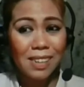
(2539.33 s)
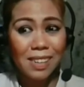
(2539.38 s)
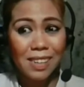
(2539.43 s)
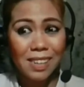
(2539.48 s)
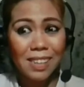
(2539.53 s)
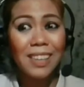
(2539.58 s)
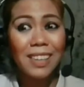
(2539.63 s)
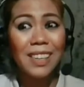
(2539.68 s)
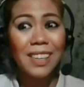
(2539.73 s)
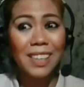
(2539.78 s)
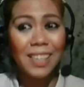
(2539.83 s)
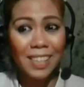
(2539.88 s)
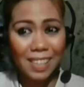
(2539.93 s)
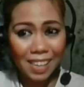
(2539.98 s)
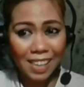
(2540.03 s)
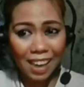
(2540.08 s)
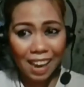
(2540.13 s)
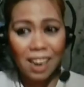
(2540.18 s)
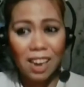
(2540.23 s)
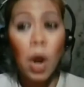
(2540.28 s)

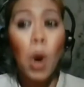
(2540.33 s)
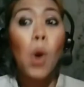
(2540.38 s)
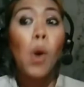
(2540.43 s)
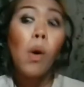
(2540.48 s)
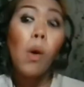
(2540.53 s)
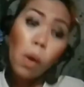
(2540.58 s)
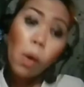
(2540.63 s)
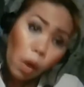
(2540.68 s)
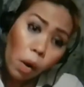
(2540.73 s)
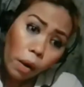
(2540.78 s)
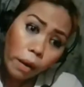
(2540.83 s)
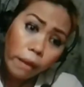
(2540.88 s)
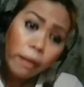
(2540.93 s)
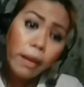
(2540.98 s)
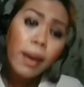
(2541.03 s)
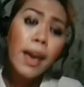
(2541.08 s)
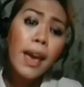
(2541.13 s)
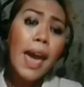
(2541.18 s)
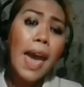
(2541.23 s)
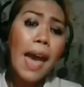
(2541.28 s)
Okay, or
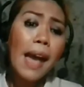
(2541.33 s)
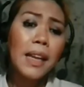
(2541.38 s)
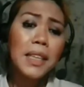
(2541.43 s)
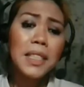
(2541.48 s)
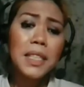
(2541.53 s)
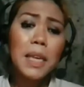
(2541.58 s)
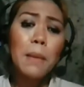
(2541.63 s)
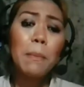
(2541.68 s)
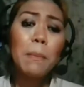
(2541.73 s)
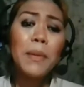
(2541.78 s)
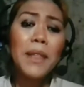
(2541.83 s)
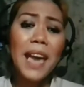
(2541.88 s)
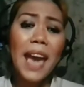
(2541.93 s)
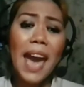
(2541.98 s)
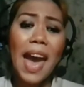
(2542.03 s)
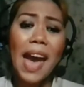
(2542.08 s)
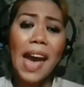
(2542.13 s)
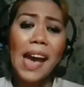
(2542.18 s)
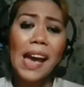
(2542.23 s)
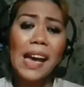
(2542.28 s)
as simply
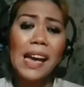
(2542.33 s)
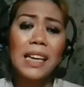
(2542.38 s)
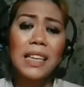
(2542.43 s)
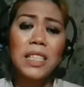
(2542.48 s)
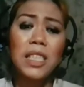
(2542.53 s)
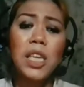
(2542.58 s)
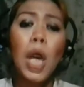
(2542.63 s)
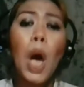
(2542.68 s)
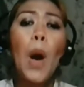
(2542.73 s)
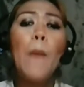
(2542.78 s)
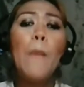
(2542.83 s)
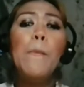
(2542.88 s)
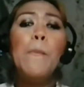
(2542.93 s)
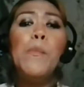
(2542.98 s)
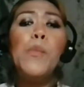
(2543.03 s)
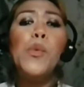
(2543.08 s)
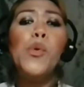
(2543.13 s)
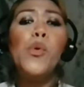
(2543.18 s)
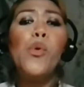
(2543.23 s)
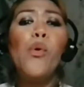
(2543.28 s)
as
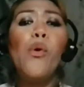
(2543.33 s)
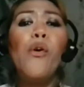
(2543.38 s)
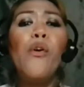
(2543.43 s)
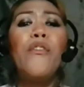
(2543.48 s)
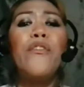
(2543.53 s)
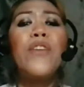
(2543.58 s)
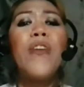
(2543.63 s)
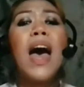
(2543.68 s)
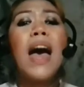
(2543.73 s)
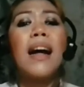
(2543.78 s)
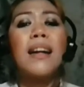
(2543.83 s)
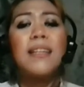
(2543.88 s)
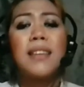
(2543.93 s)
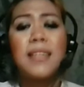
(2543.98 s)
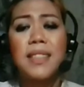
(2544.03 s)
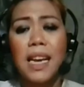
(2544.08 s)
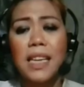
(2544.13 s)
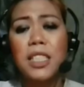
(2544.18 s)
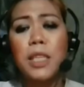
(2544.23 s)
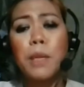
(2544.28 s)
move the
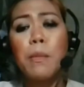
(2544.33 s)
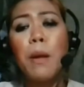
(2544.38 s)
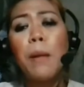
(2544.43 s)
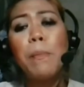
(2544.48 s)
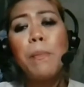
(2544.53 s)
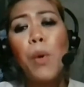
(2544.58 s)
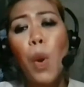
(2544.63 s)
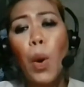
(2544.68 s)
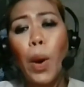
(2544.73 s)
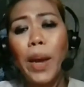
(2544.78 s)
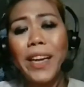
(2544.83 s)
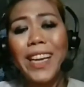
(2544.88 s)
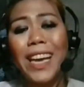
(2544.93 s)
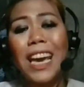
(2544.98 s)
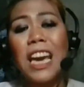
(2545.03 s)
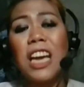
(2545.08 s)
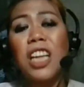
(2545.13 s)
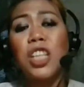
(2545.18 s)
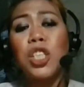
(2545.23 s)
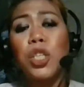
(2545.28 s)
decimal point
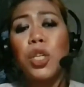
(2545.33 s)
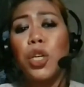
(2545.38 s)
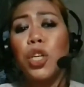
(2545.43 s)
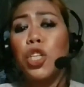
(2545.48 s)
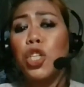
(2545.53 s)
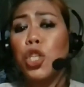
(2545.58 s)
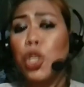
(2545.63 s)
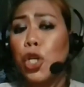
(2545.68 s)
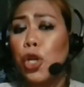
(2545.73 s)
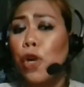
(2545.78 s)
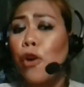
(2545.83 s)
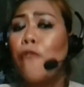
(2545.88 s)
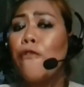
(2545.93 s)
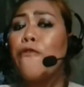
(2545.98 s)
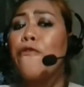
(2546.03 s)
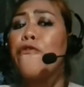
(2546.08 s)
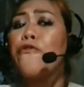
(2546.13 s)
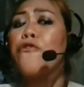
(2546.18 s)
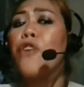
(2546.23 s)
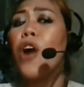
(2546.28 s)
into 2
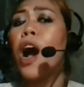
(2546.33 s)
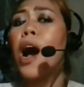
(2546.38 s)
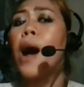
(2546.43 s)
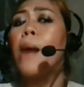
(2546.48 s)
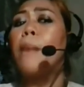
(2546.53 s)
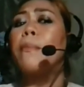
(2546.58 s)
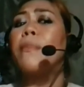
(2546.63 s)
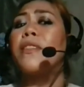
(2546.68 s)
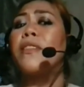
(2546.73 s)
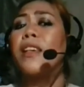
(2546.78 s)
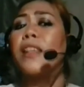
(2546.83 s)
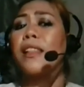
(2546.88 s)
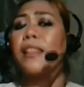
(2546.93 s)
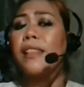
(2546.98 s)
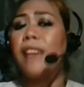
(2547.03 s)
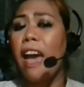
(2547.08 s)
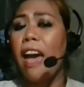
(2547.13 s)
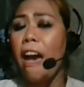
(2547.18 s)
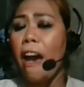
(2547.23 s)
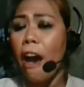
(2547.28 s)
from the
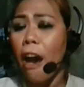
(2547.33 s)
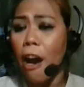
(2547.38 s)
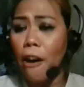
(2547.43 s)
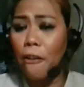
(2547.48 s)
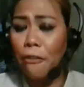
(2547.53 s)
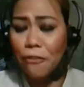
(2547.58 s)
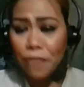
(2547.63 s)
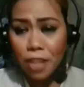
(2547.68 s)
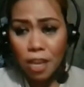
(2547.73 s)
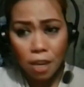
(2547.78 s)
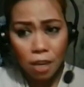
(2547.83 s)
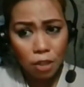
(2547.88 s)
left